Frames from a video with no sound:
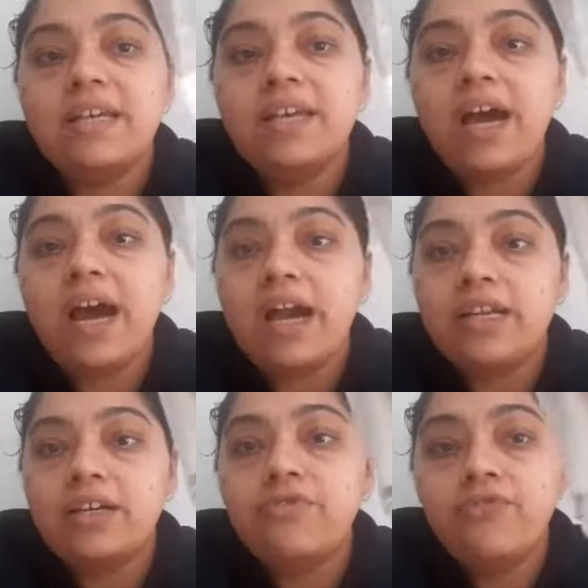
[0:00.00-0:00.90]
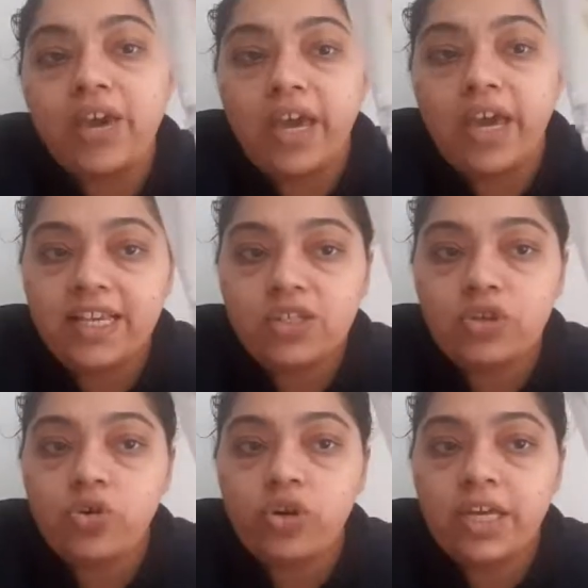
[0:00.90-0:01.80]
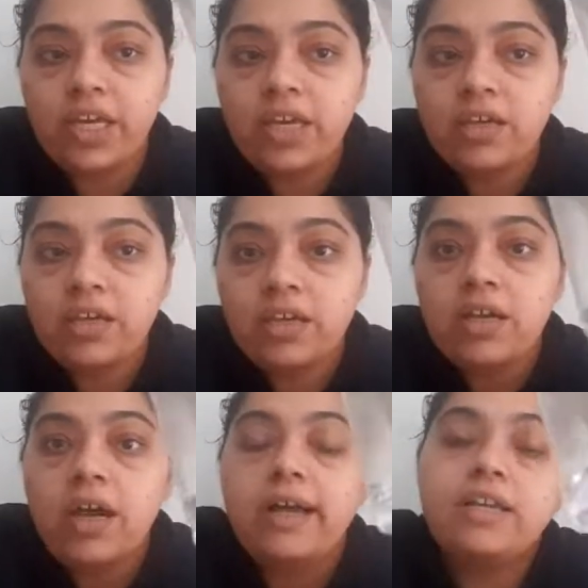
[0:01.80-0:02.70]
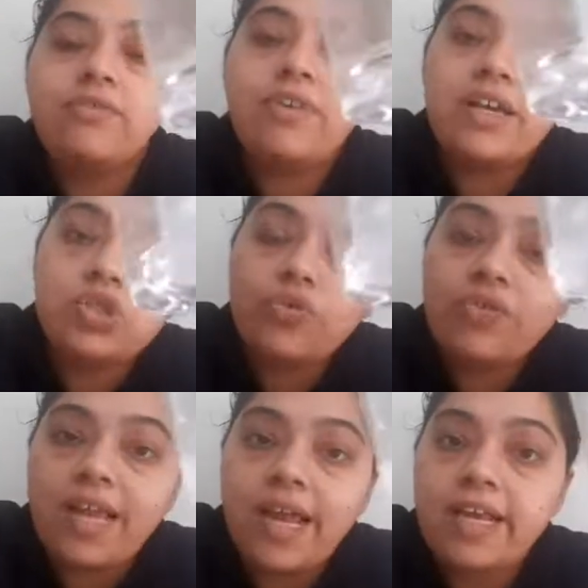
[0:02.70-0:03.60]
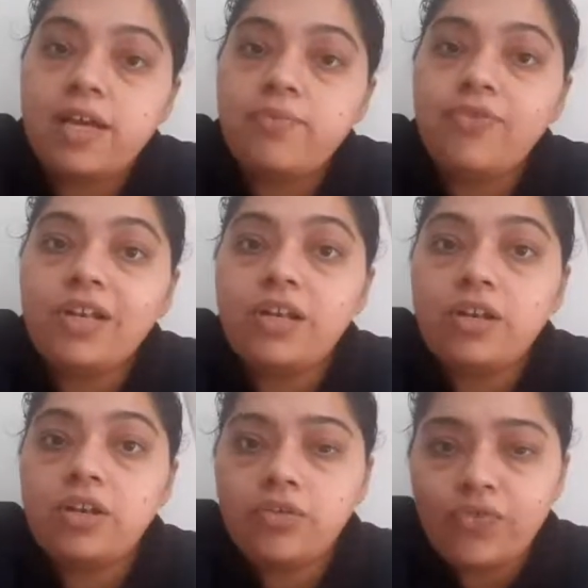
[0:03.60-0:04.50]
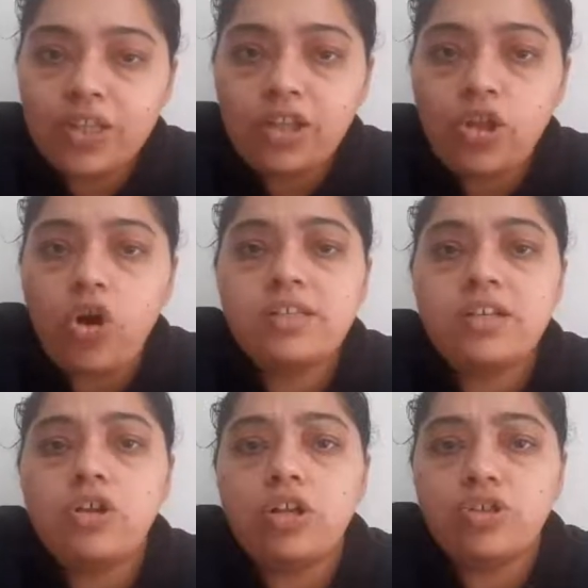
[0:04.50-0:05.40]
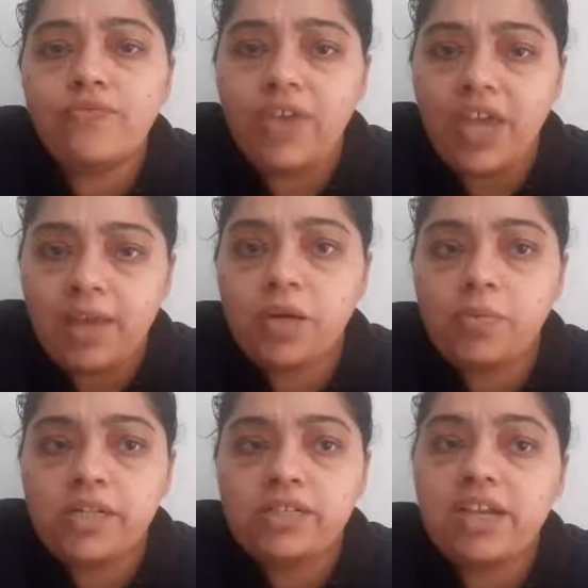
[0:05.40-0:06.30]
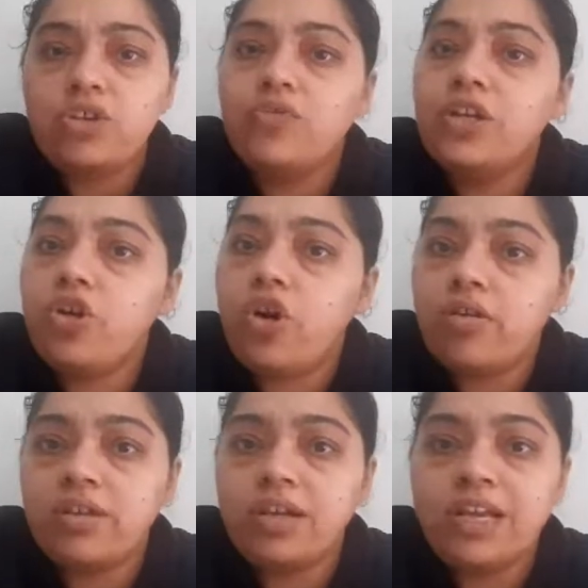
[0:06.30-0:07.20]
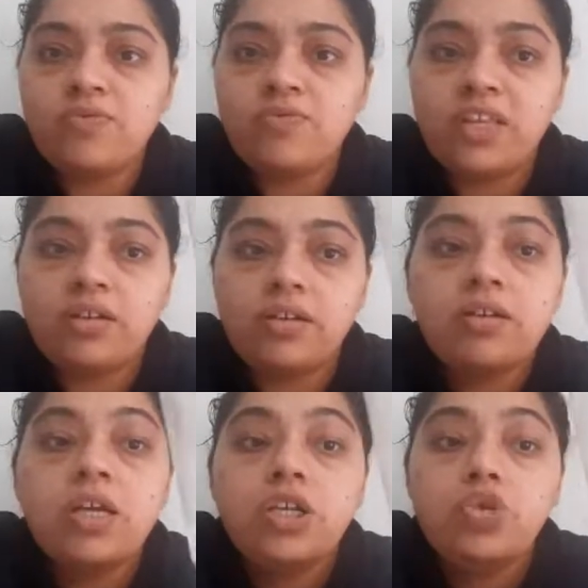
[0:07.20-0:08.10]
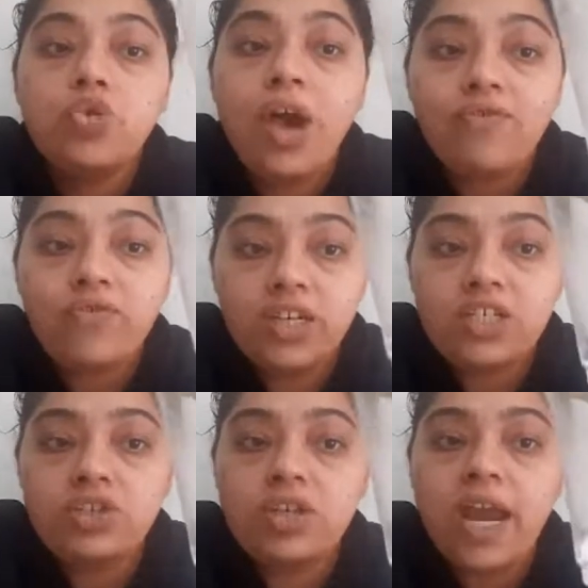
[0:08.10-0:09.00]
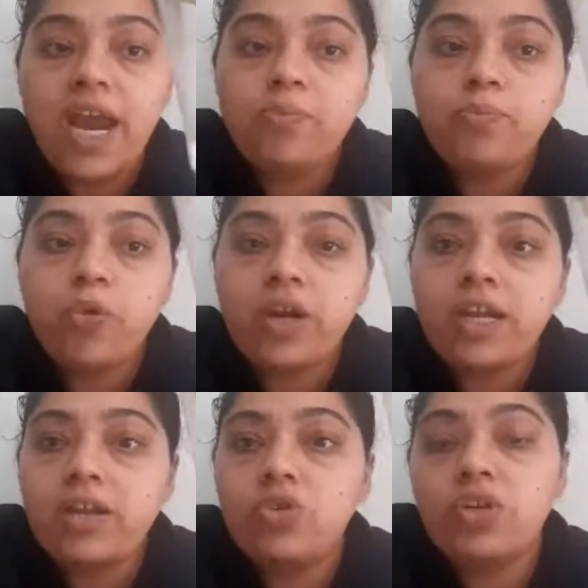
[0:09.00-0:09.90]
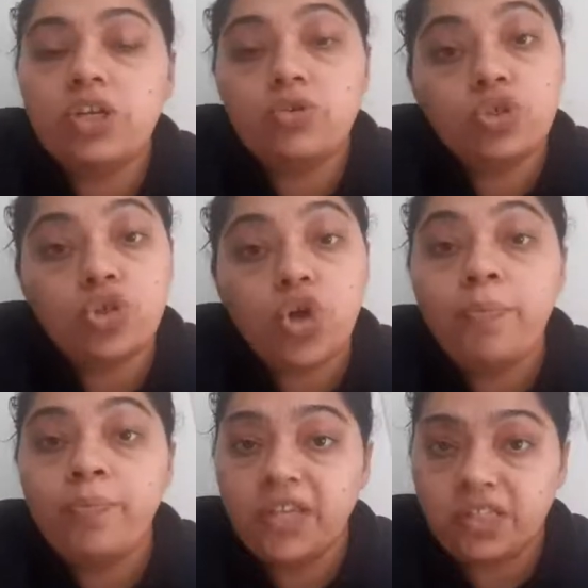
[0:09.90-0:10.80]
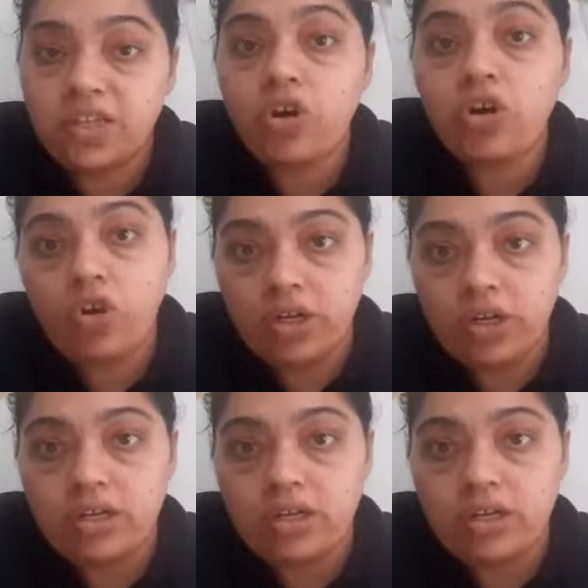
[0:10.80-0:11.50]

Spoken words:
and hardener very slowly. Otherwise, you will end up with lots and lots of air bubbles, and you will not realize whether you have reached the end point and you need to stop mixing or not.